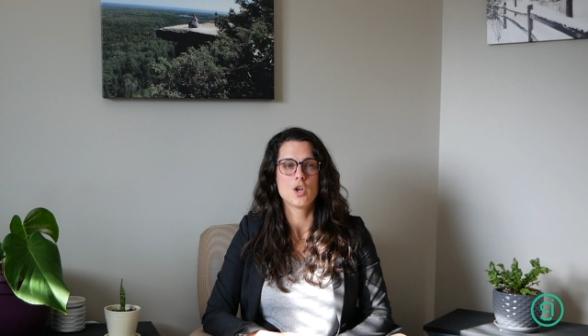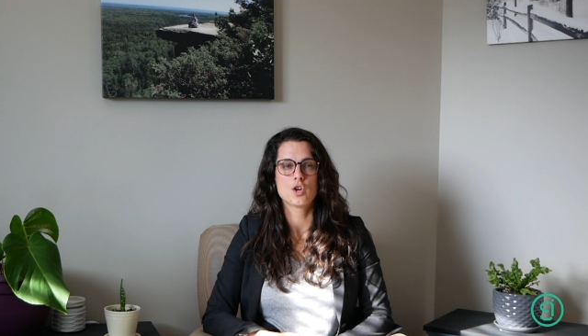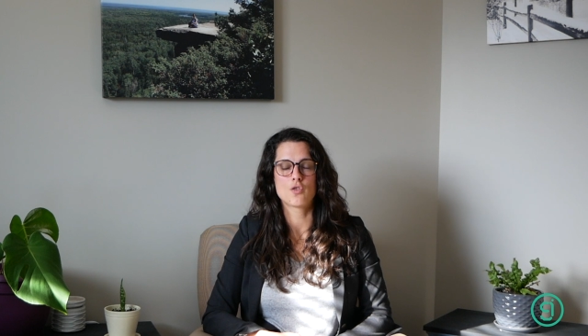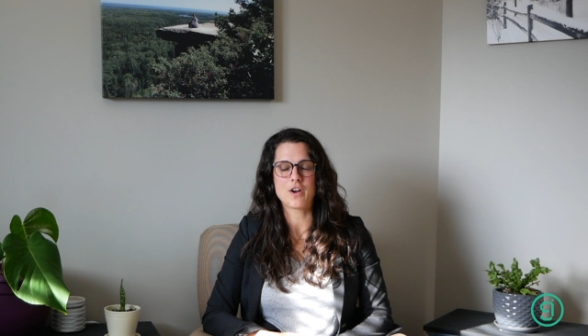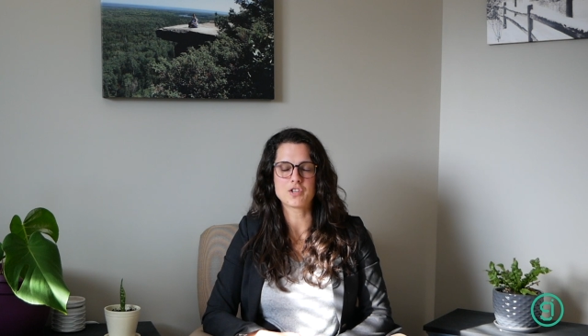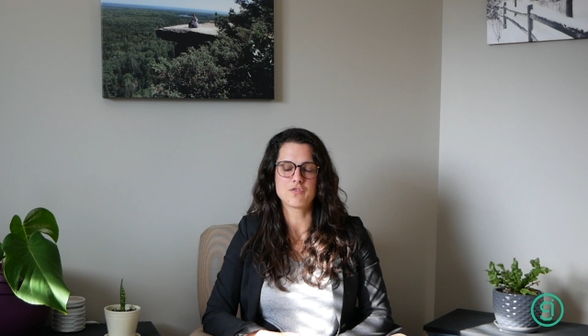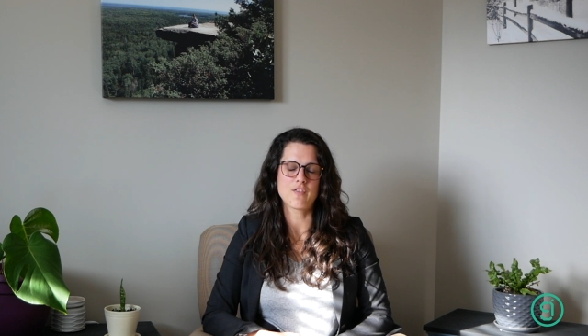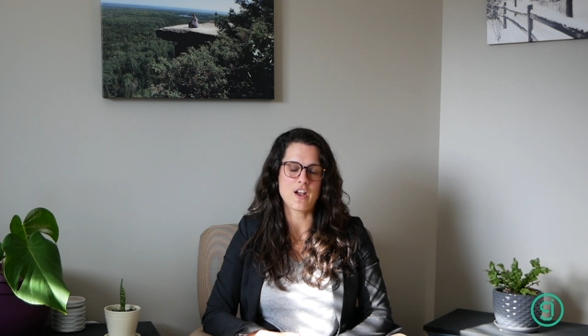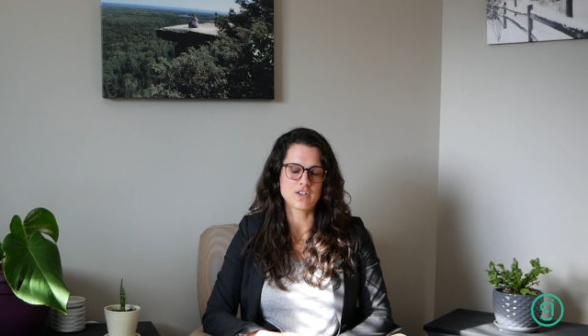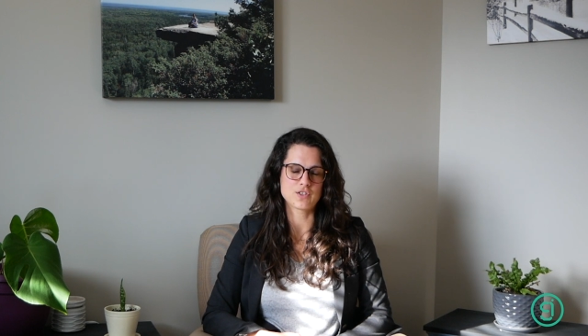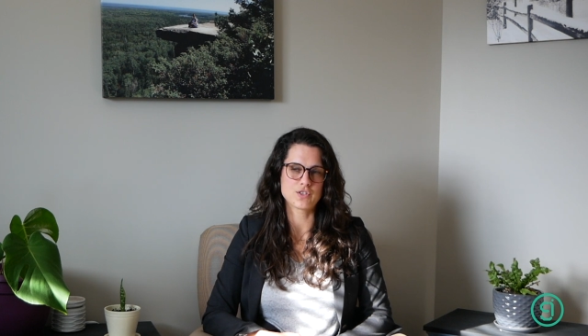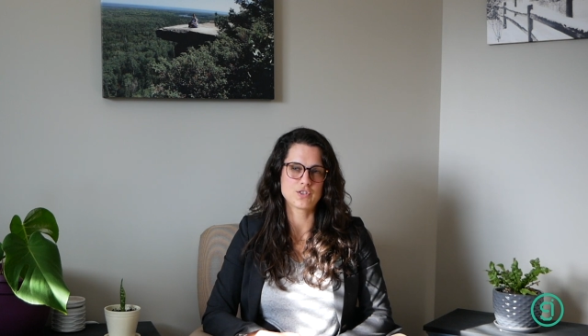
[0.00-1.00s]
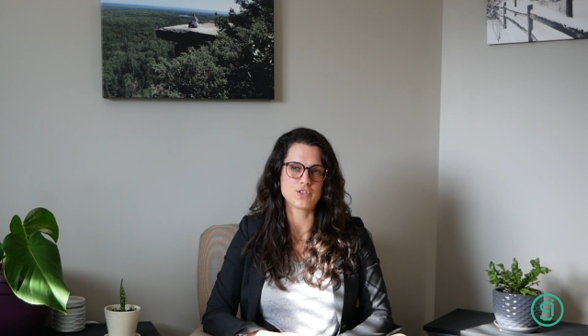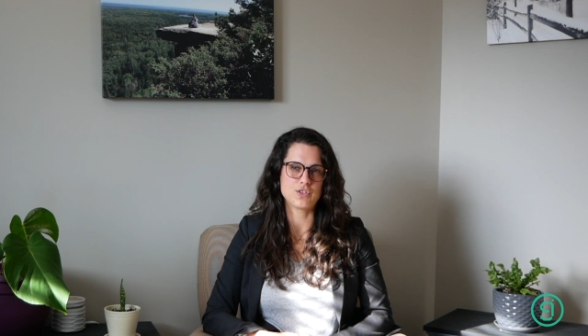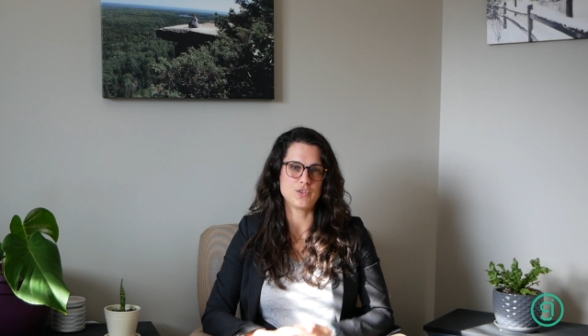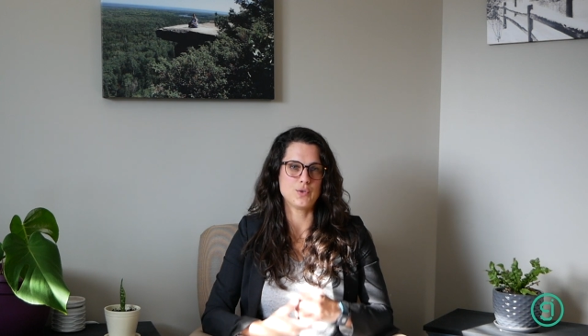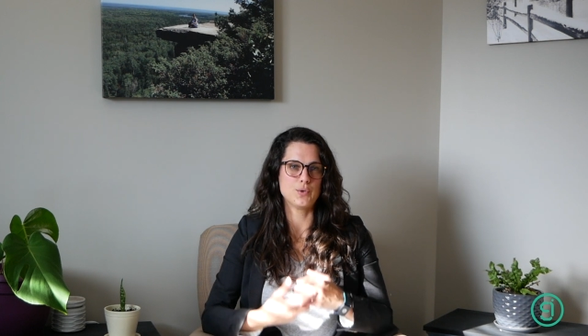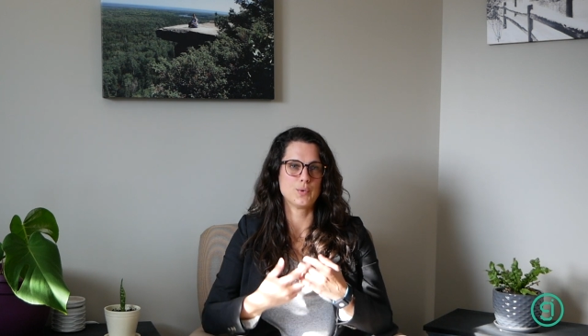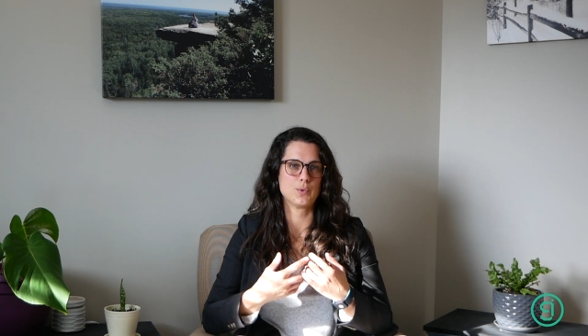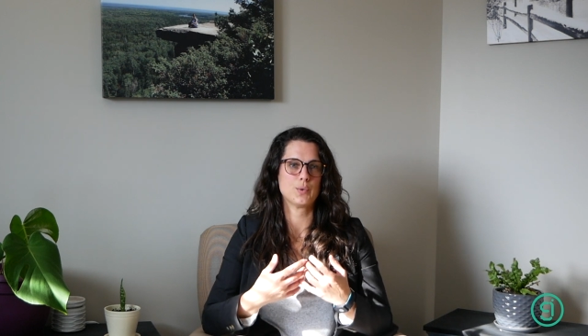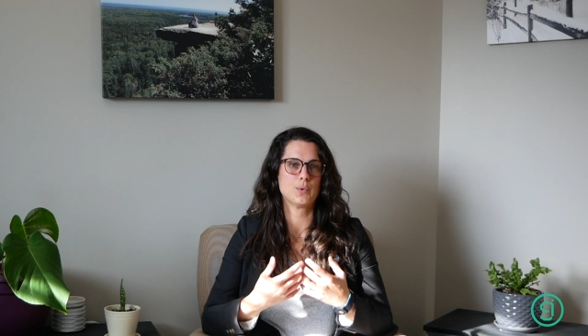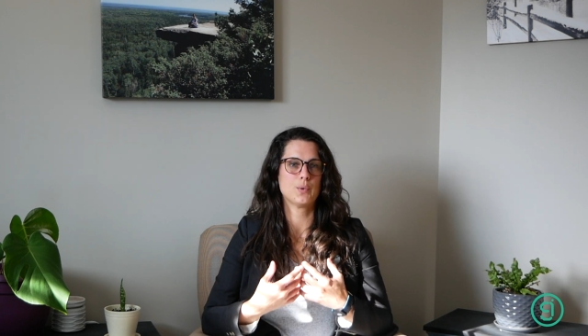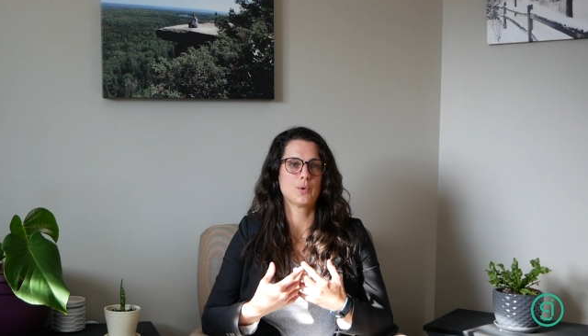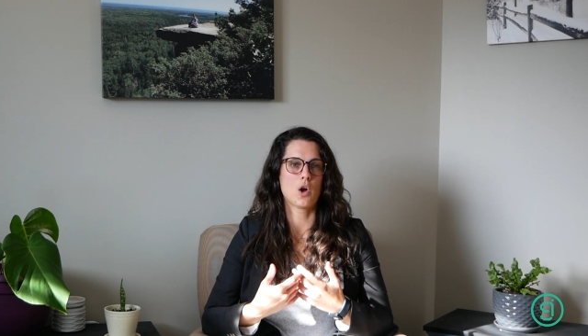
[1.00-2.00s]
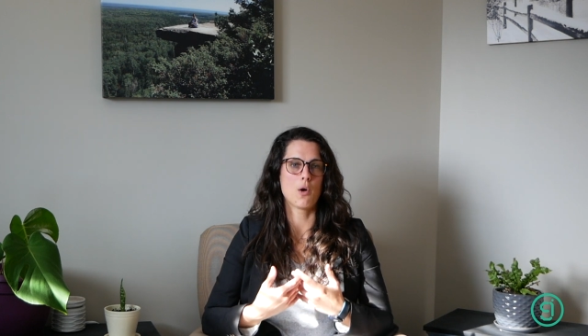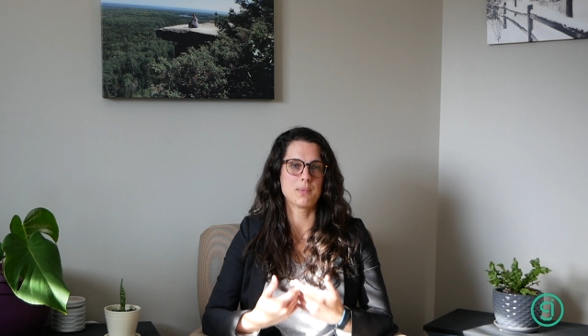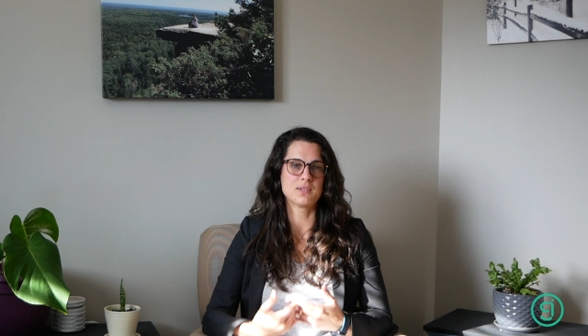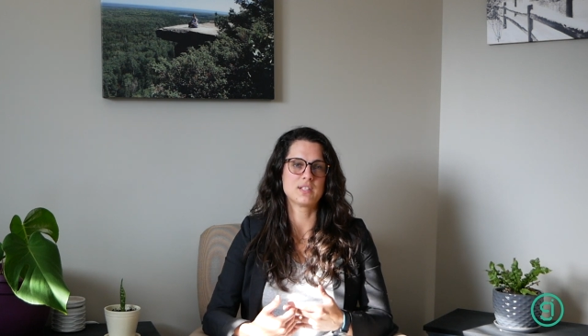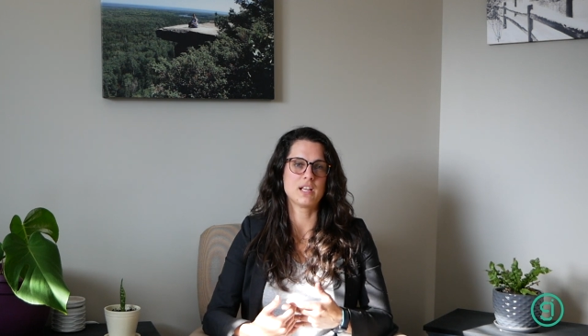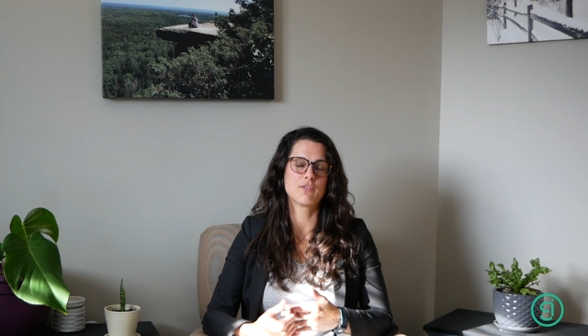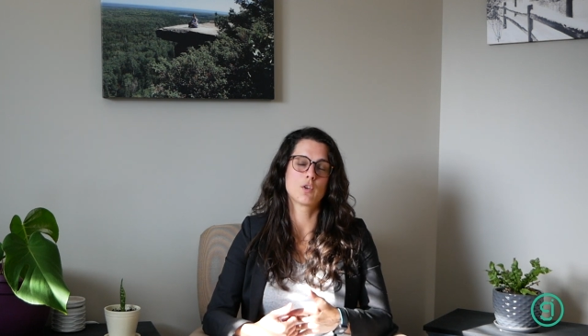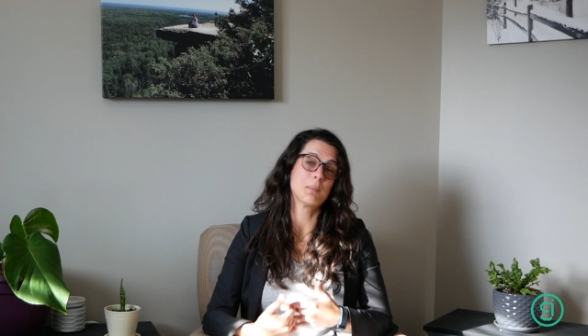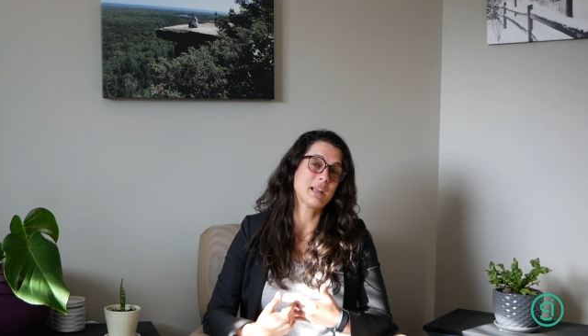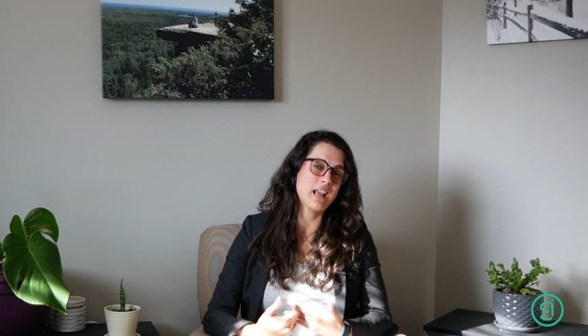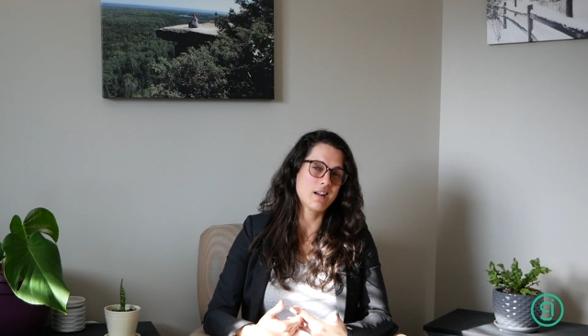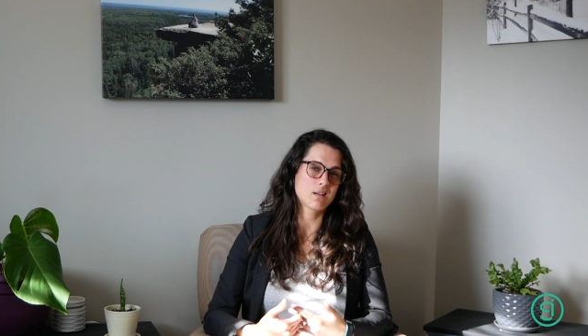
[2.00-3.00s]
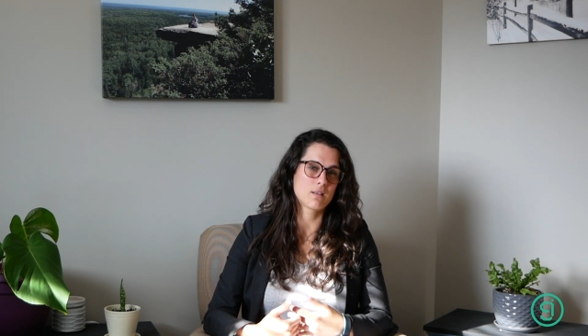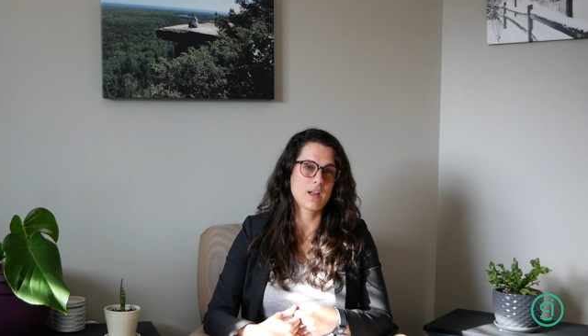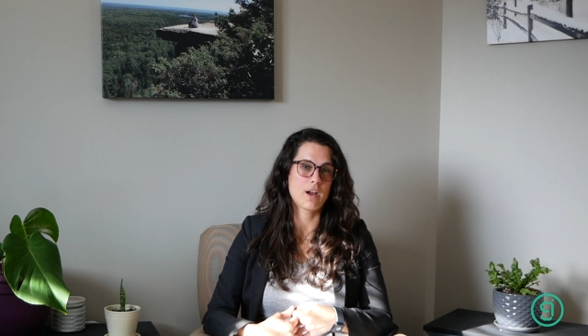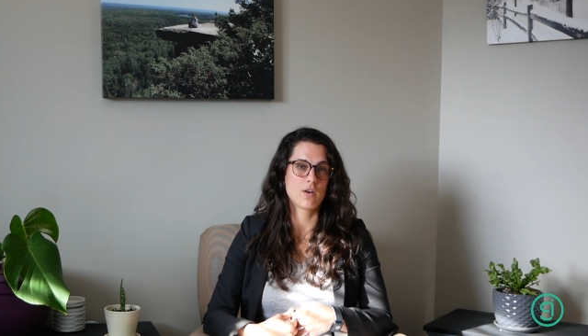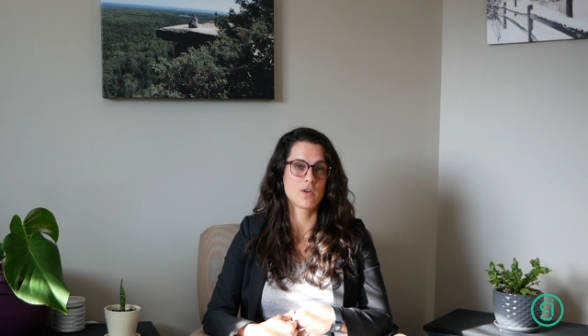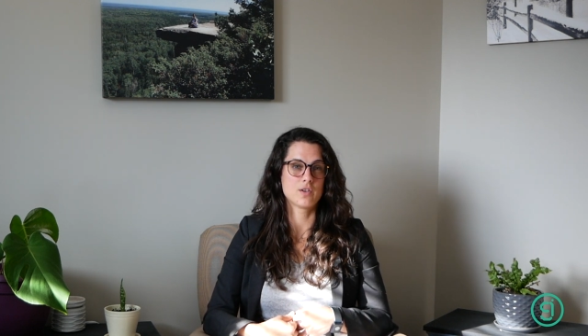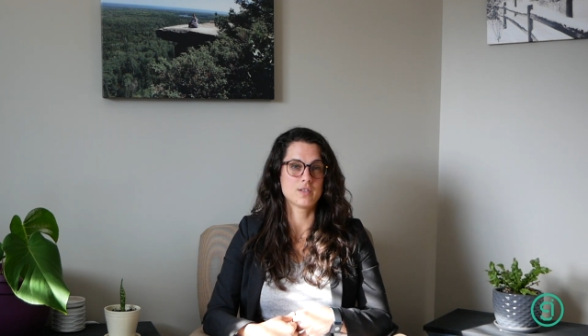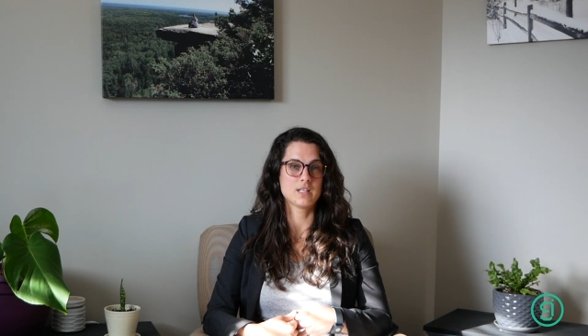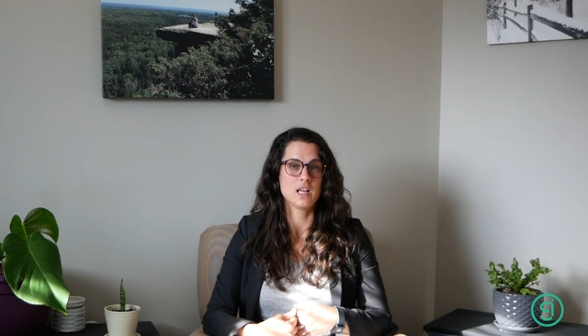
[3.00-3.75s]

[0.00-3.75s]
Correction factors to compensate for mechanical errors,